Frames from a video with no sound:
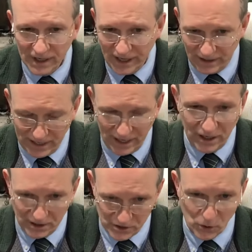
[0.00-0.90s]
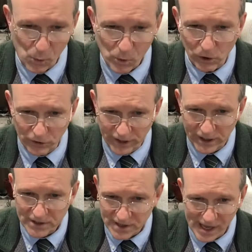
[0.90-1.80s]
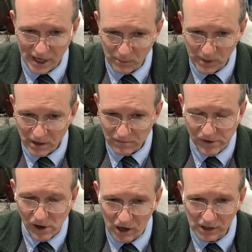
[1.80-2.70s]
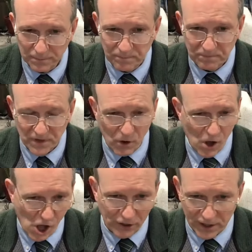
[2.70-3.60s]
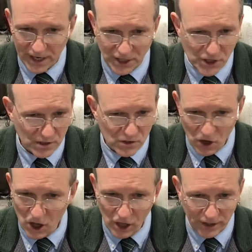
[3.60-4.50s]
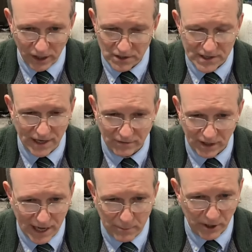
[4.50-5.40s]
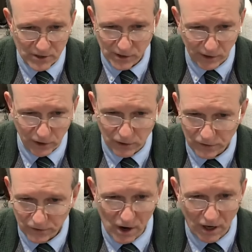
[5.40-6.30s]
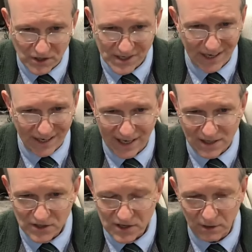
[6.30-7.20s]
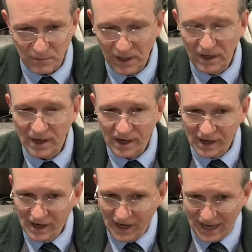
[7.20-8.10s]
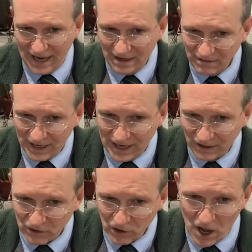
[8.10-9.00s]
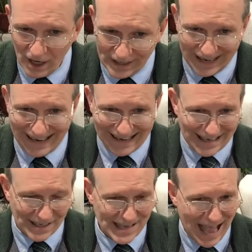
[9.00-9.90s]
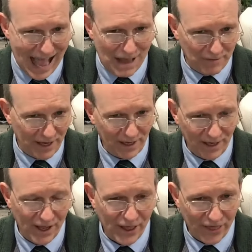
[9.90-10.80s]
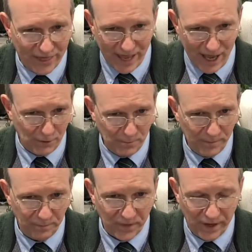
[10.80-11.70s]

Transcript: And it's the world that is the enemy of God. All the nations, all the unsaved inhabitants of the earth are set against him. And God is having them